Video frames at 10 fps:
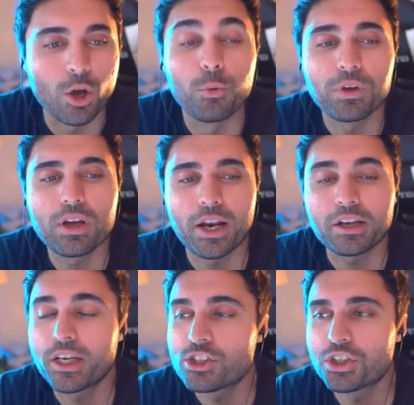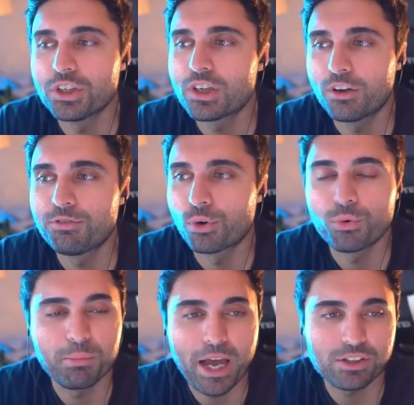Yo, we gotta get GTA 4
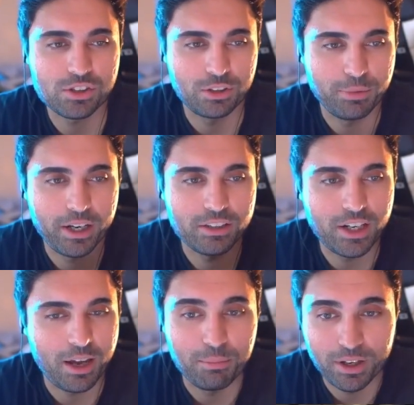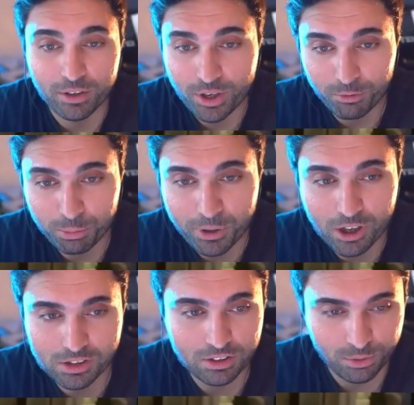remaster, man. Damn, man. Okay, we
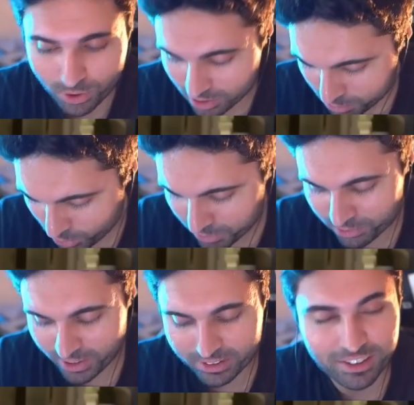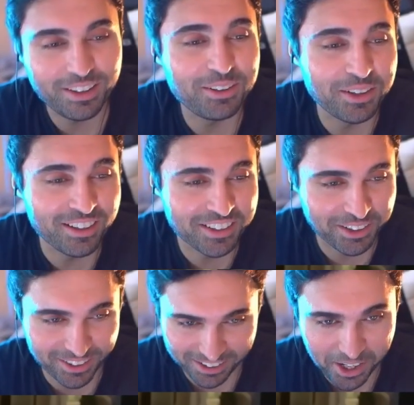paused at the wrong moment right there.
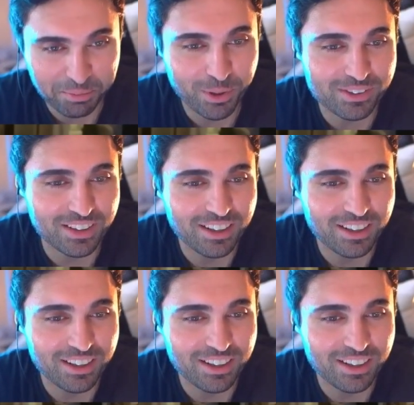Okay, unpause.